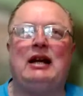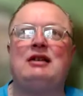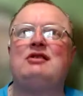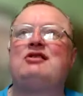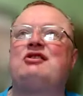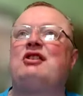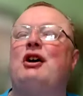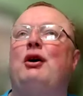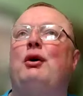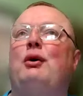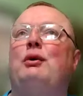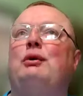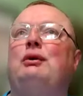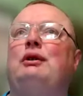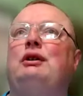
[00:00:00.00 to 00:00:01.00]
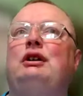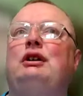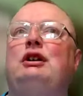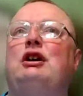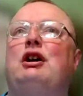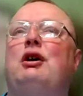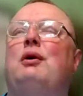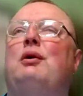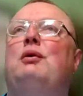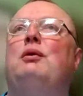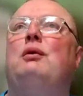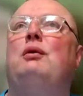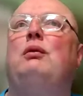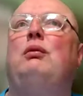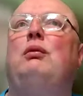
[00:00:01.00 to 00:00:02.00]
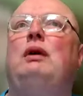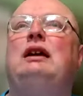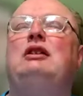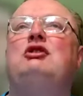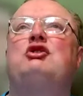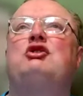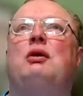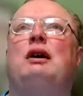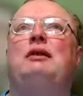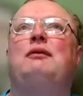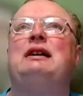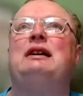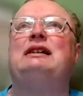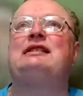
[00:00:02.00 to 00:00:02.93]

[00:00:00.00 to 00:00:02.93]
And so, we enjoyed